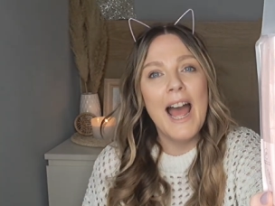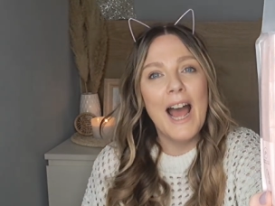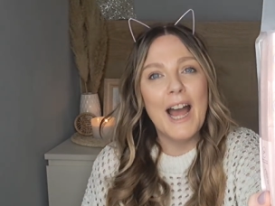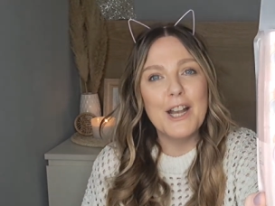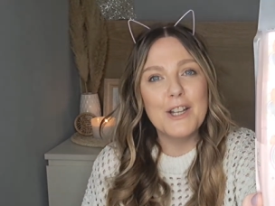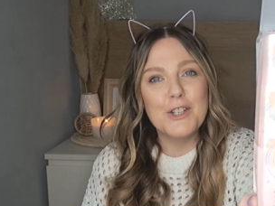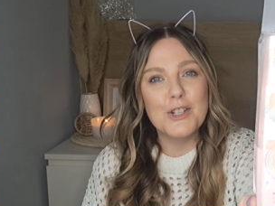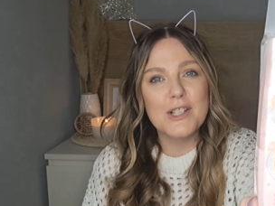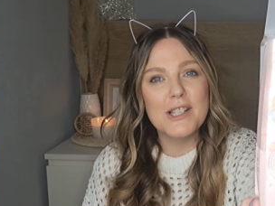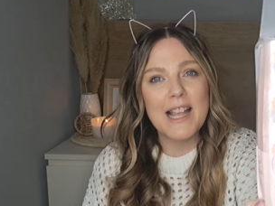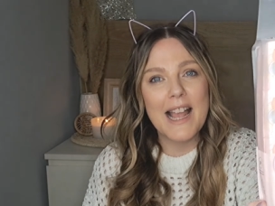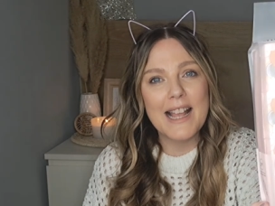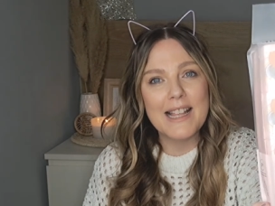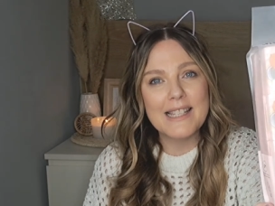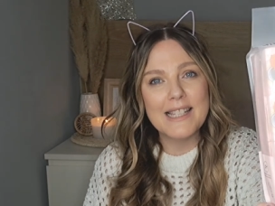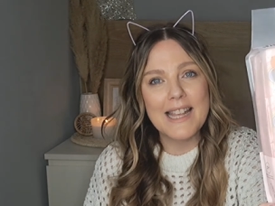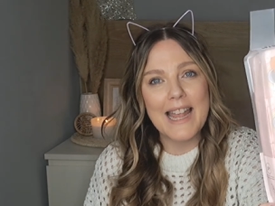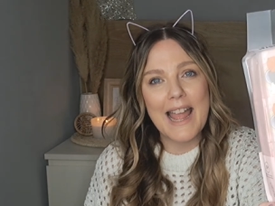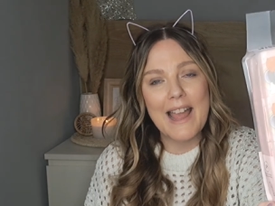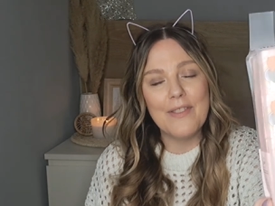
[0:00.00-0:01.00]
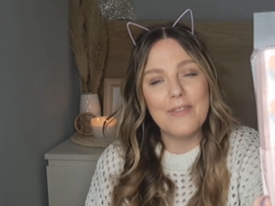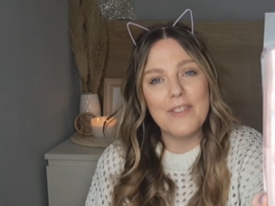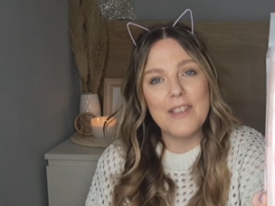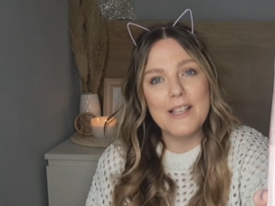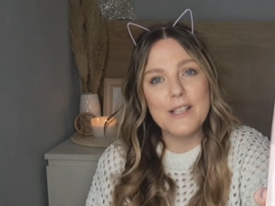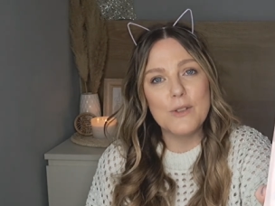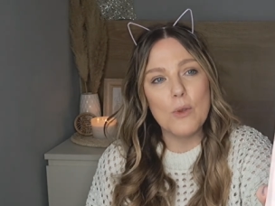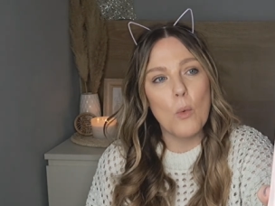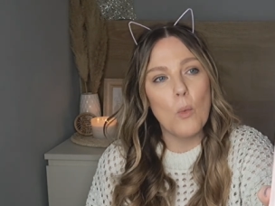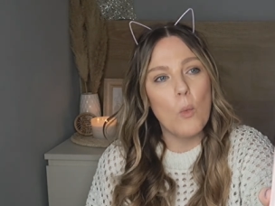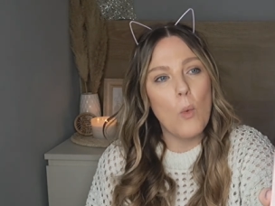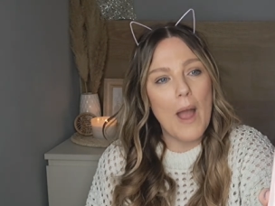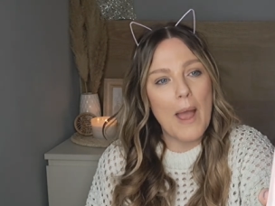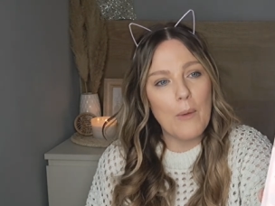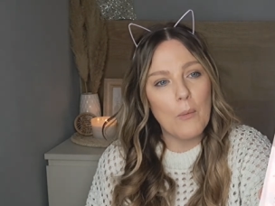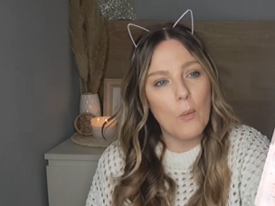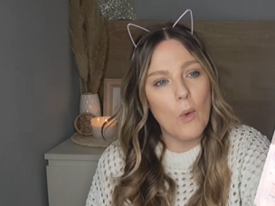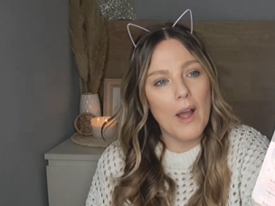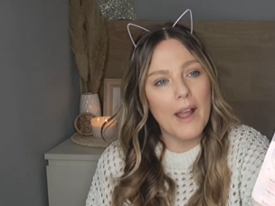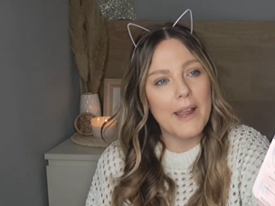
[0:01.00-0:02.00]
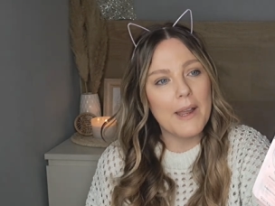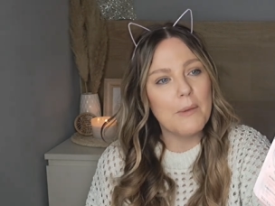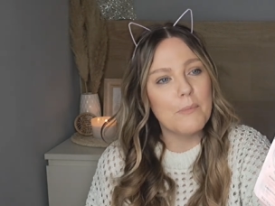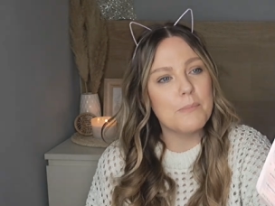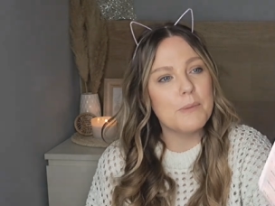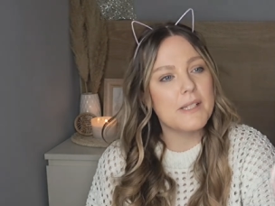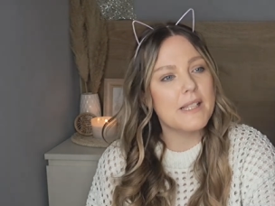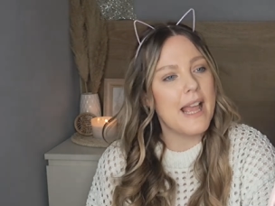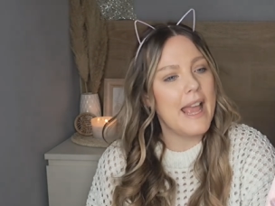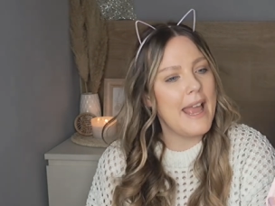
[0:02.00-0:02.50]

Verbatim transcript: I just had to get these wet wipes.